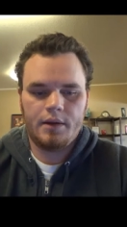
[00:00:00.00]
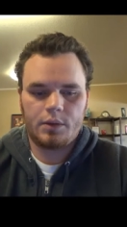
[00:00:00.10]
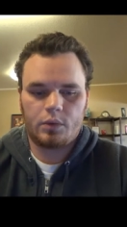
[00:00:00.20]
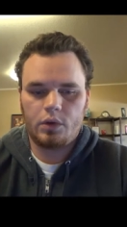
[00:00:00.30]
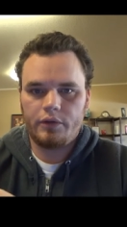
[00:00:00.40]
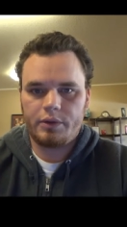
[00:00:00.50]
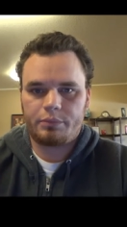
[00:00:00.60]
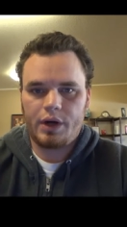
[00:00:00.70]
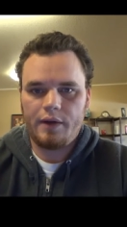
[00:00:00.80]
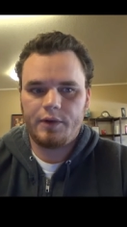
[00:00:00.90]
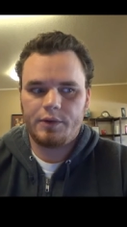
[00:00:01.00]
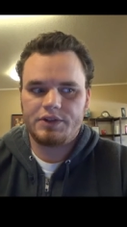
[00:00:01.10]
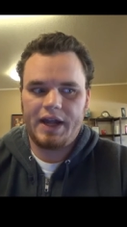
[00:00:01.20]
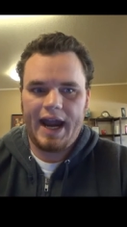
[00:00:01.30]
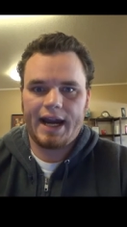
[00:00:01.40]
The role of the prophet was
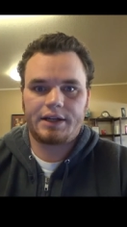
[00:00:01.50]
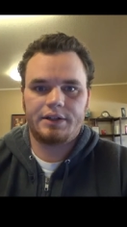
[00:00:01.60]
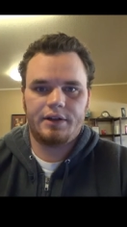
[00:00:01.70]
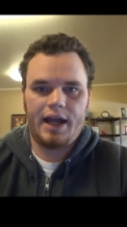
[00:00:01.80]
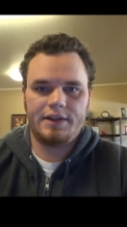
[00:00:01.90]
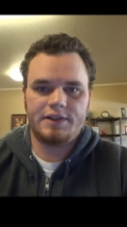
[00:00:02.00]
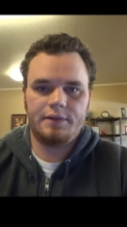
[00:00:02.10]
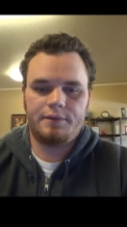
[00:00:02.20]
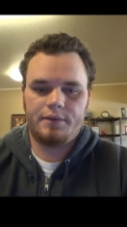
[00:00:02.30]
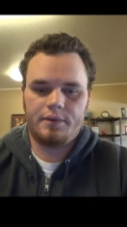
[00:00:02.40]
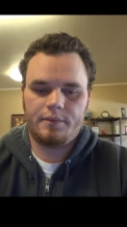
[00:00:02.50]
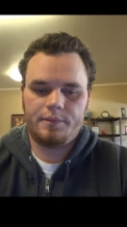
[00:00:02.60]
to act as if